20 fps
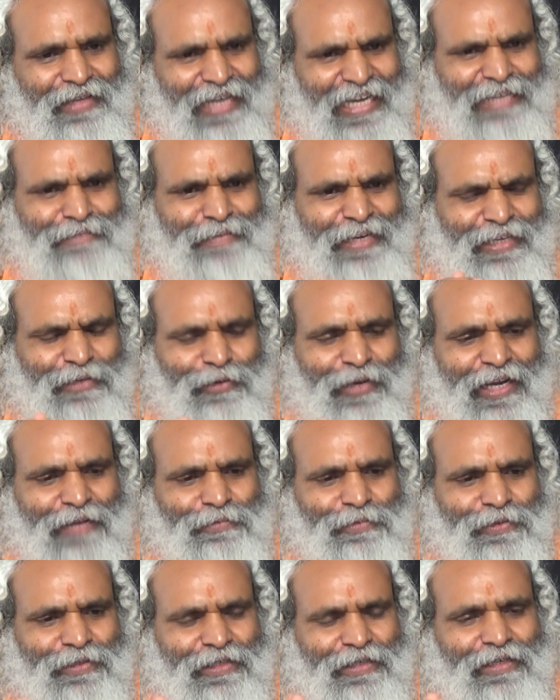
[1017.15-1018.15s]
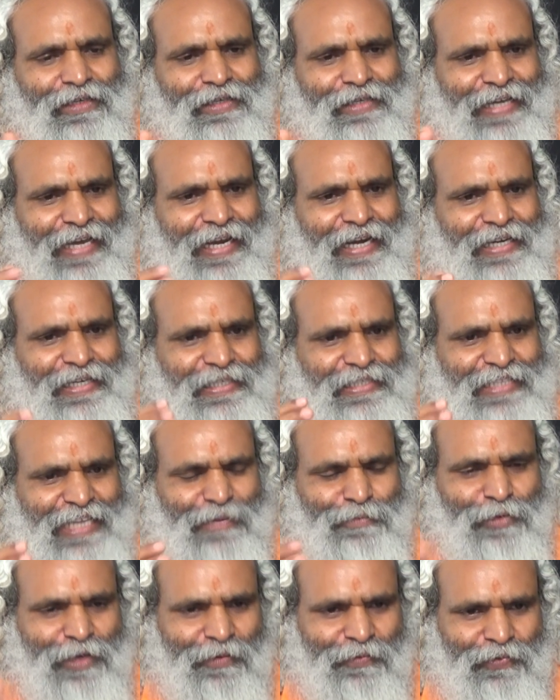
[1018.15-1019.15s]
I met one of the direct
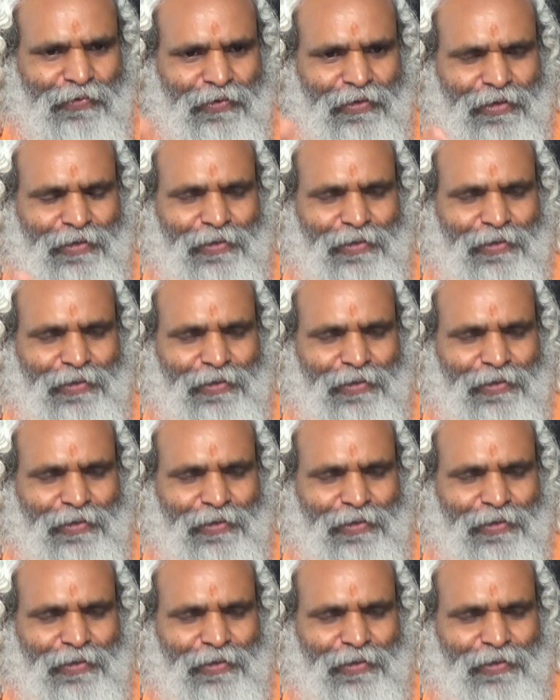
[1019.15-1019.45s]
disciple of,